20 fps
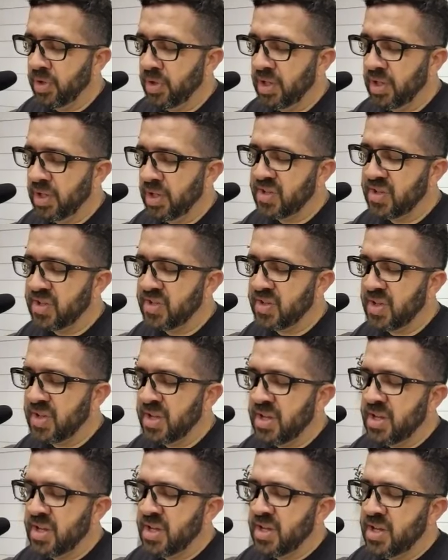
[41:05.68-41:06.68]
Let us
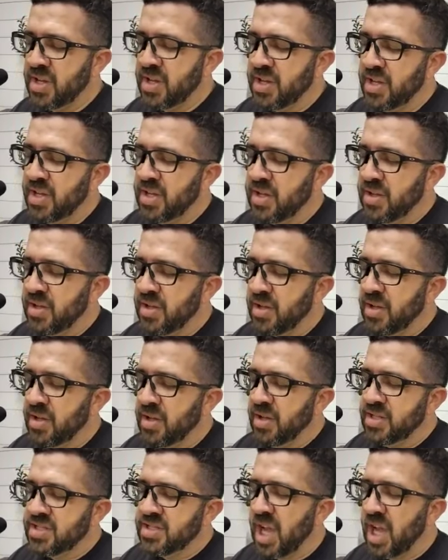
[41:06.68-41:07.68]

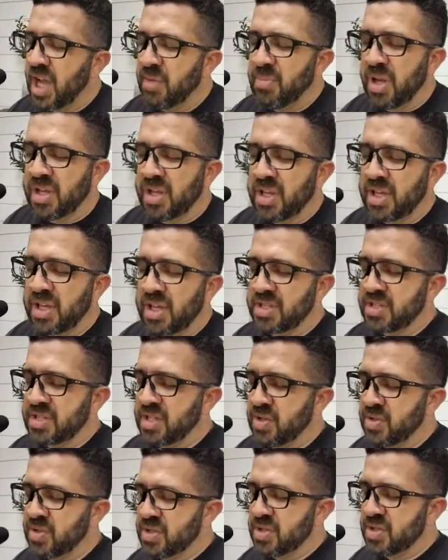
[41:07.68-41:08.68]
stop making
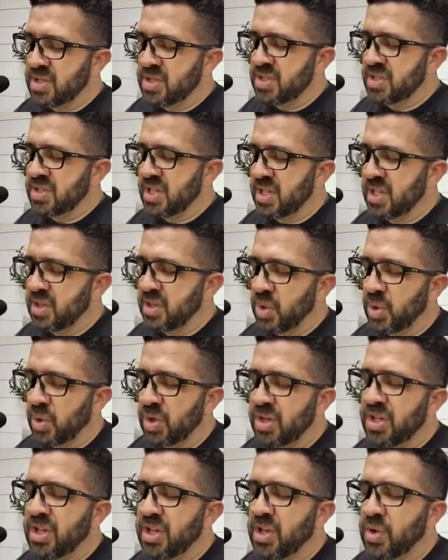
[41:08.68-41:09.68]
excuses and say,
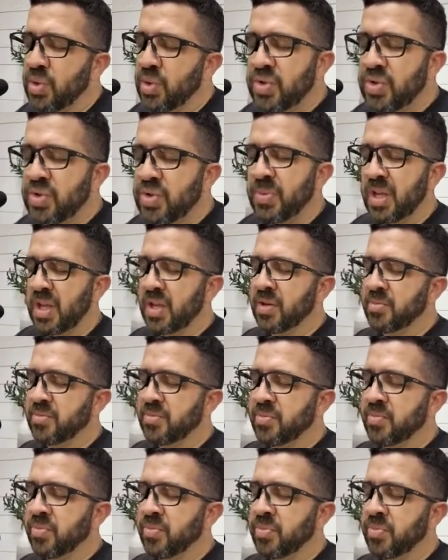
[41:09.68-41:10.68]
Lord, use me.
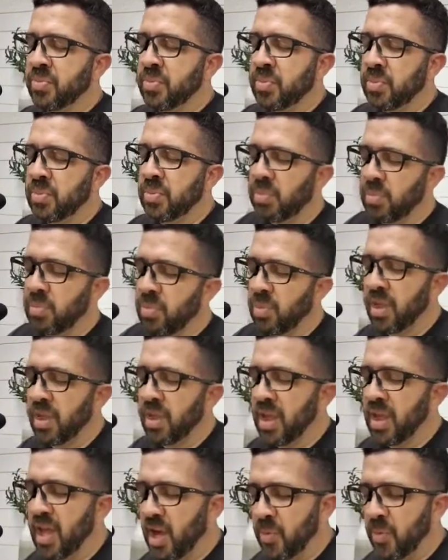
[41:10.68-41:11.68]

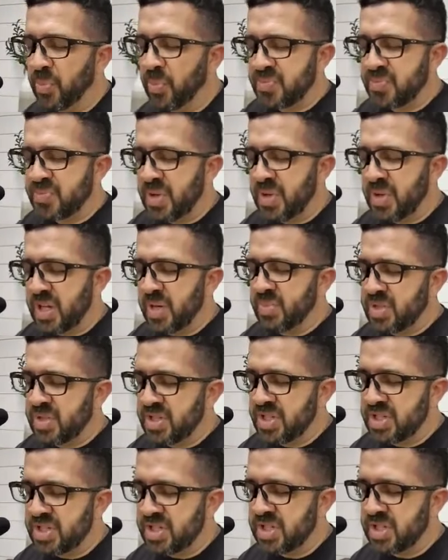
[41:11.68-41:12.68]
Help us be in a
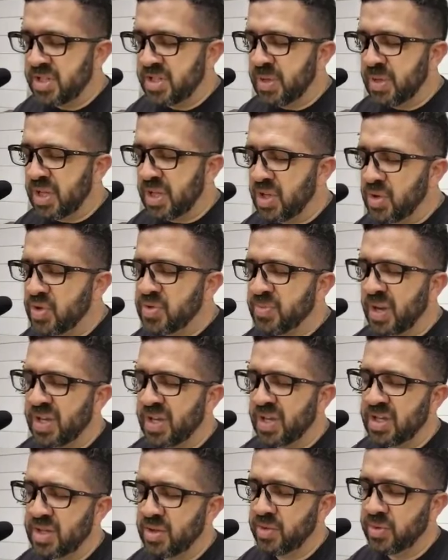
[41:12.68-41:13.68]
position to be used by
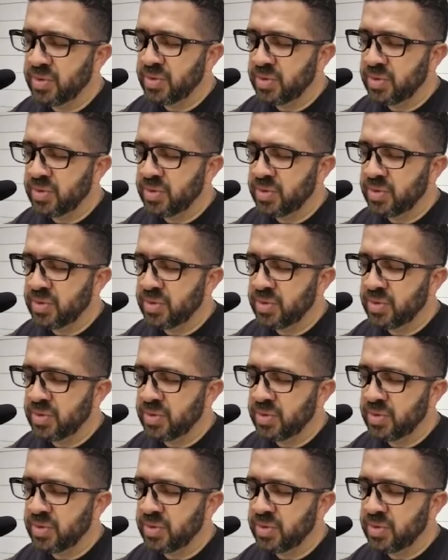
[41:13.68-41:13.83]
you.